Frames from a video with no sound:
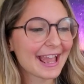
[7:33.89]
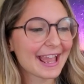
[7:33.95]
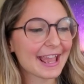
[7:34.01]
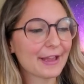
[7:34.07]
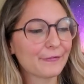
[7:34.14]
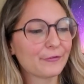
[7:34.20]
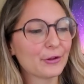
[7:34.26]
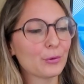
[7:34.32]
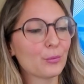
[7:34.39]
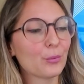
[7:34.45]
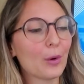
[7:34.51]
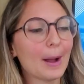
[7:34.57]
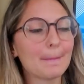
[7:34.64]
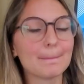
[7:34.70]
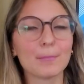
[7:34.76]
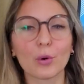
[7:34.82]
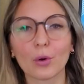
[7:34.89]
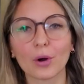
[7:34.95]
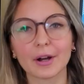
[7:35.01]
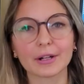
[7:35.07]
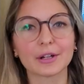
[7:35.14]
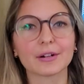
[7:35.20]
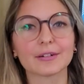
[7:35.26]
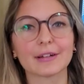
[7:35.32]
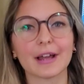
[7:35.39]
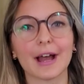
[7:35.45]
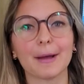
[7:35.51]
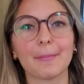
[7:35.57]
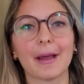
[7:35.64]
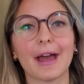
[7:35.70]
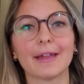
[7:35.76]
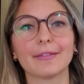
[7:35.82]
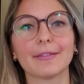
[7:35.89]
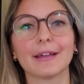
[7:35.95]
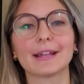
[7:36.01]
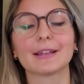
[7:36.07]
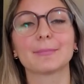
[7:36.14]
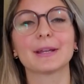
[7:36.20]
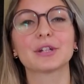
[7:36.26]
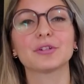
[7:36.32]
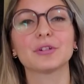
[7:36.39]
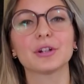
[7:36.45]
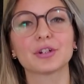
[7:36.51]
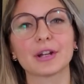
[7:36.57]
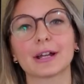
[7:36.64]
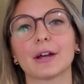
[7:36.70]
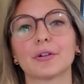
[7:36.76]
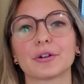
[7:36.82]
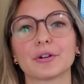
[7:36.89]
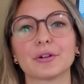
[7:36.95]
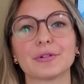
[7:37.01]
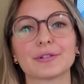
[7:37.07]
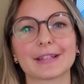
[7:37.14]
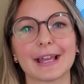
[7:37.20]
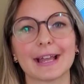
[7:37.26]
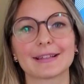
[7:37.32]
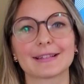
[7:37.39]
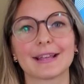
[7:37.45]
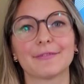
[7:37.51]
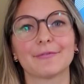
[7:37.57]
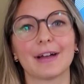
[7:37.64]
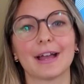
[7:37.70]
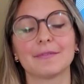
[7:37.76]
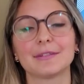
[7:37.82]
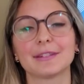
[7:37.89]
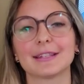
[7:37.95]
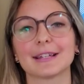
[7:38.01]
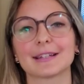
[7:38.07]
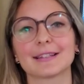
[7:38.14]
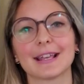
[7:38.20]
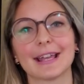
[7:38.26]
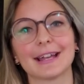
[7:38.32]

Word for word: If you want more on your top headlines, make sure to check out our newscasts at five, six,